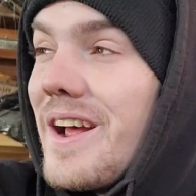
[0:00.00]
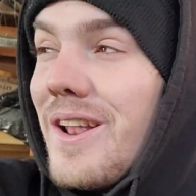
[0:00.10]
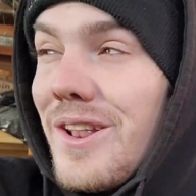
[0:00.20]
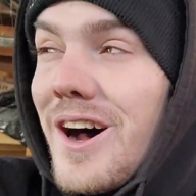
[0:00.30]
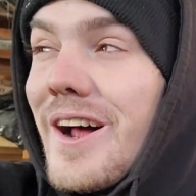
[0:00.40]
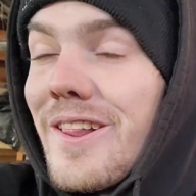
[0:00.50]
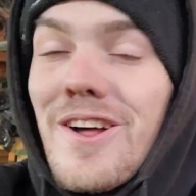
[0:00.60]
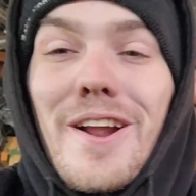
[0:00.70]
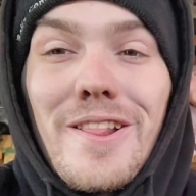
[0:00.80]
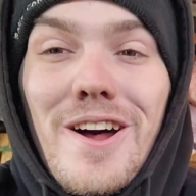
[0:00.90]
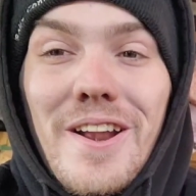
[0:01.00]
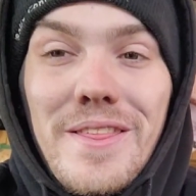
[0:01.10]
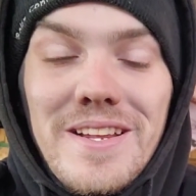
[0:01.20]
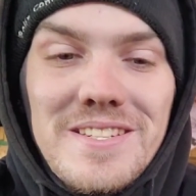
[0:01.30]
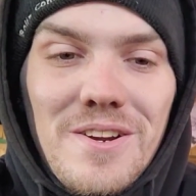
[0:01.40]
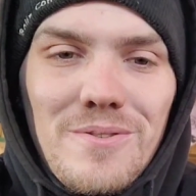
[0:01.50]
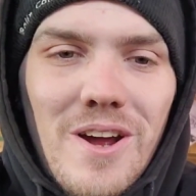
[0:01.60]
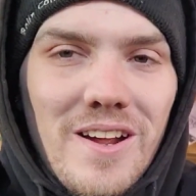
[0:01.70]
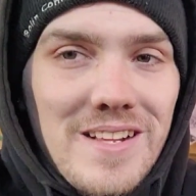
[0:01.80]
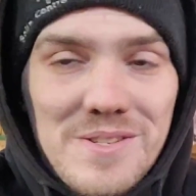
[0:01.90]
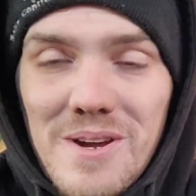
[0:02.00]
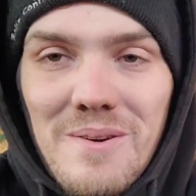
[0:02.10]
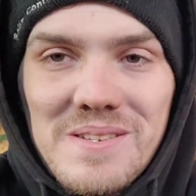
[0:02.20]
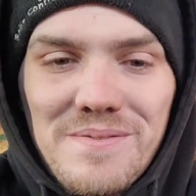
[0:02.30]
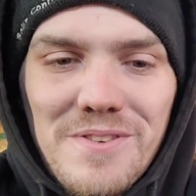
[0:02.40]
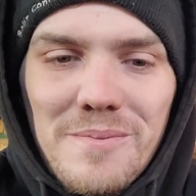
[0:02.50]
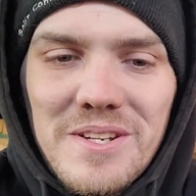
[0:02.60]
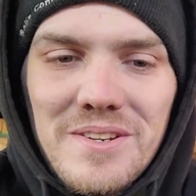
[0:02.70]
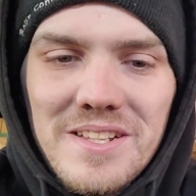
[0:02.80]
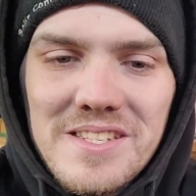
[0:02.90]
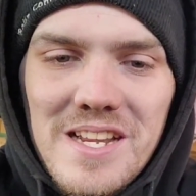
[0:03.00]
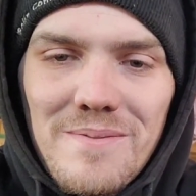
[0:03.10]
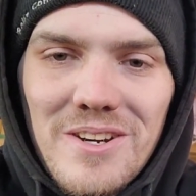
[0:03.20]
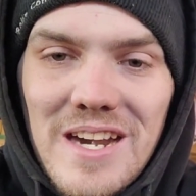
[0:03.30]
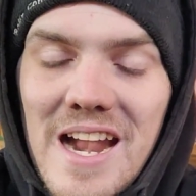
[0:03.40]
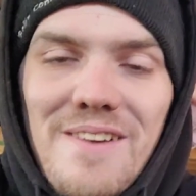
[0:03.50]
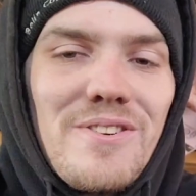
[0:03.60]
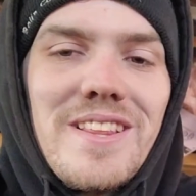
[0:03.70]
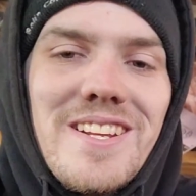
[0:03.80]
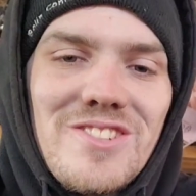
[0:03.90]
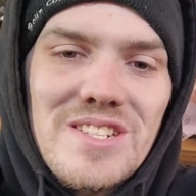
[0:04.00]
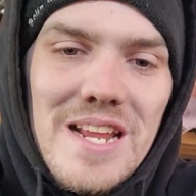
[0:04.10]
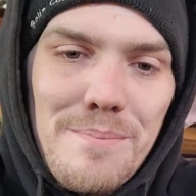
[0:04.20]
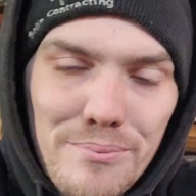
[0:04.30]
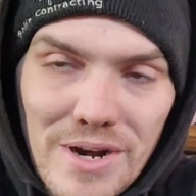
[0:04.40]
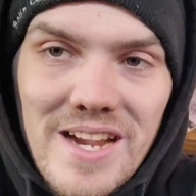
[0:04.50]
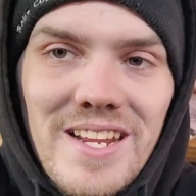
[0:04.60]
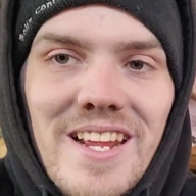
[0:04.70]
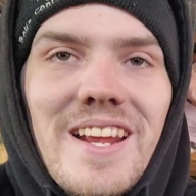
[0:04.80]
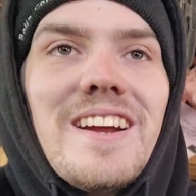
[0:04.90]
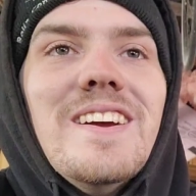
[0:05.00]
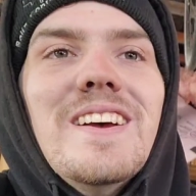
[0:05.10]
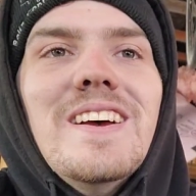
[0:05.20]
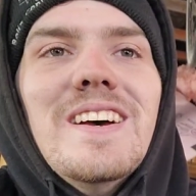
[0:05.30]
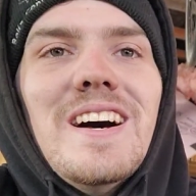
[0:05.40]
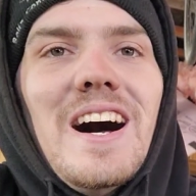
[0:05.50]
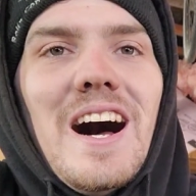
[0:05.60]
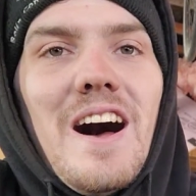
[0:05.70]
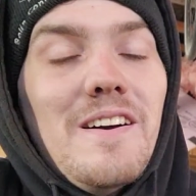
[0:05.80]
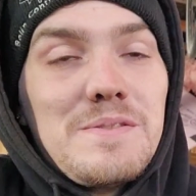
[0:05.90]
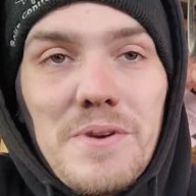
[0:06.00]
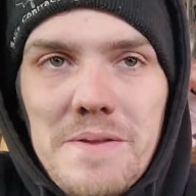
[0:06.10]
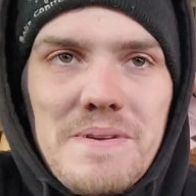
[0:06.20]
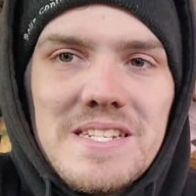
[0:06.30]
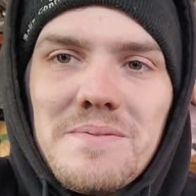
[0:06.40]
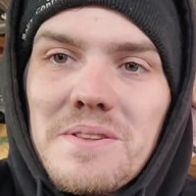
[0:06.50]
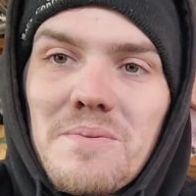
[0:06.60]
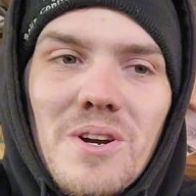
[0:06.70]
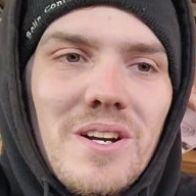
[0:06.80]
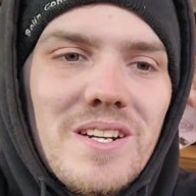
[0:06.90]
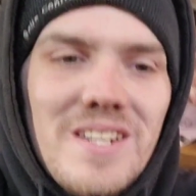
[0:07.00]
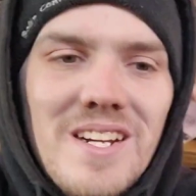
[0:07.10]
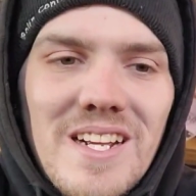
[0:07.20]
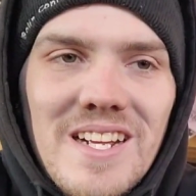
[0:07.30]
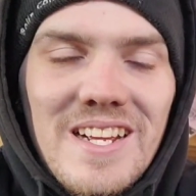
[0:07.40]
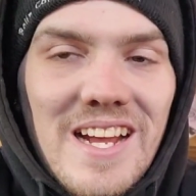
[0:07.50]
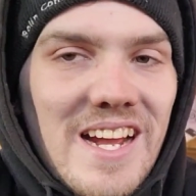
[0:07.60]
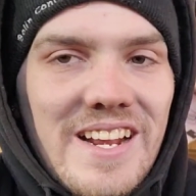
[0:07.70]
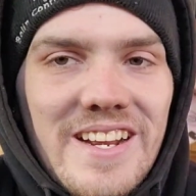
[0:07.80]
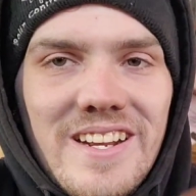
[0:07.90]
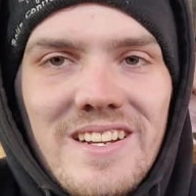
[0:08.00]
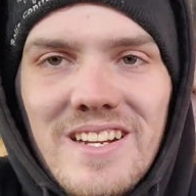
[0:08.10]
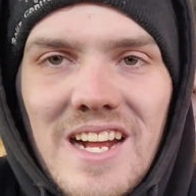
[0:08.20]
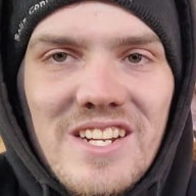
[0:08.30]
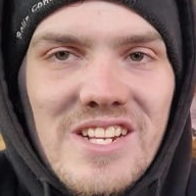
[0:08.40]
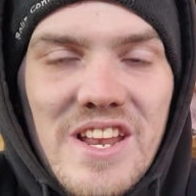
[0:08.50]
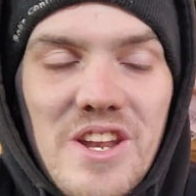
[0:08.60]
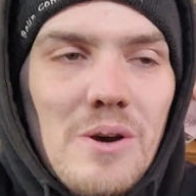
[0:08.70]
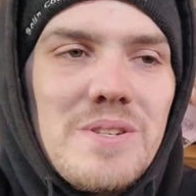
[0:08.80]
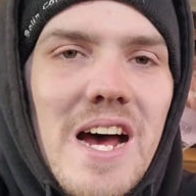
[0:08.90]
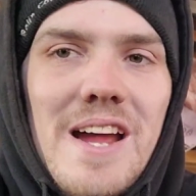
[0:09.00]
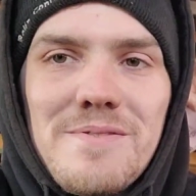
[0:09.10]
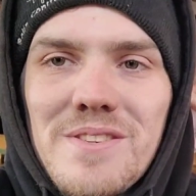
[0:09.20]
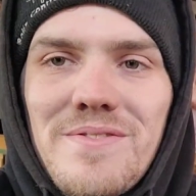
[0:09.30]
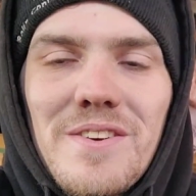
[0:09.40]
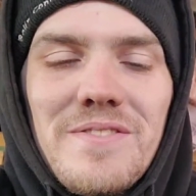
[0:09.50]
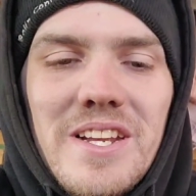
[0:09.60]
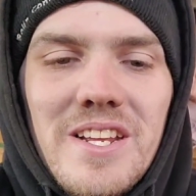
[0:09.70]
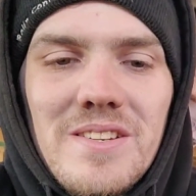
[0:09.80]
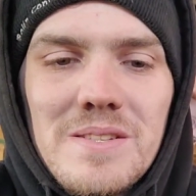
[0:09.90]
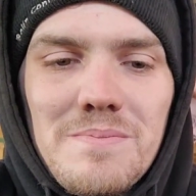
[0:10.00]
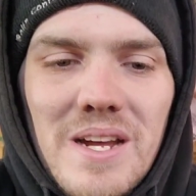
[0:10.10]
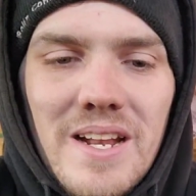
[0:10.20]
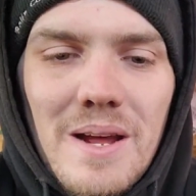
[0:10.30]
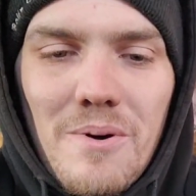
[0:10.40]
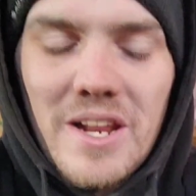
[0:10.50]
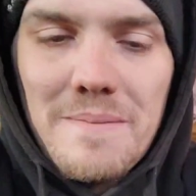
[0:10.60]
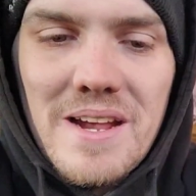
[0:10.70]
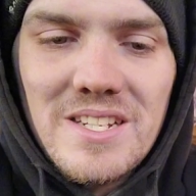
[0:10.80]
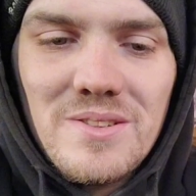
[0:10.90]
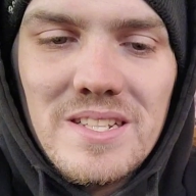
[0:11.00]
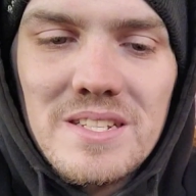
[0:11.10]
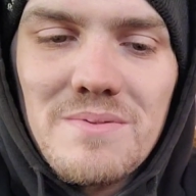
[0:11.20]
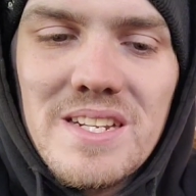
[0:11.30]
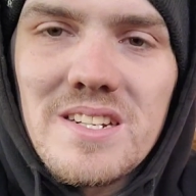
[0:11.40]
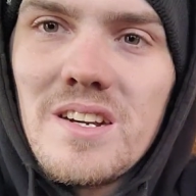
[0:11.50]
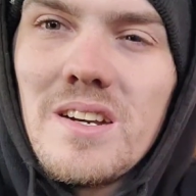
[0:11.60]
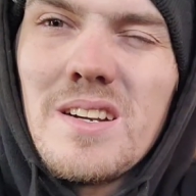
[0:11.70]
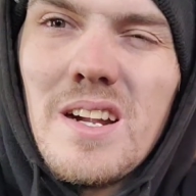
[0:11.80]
of things go wrong. That's why I wasn't filming during the summer. Everything just kept breaking. I was pretty busy with work, and I just had no time to film videos, but I want to get back to it this winter.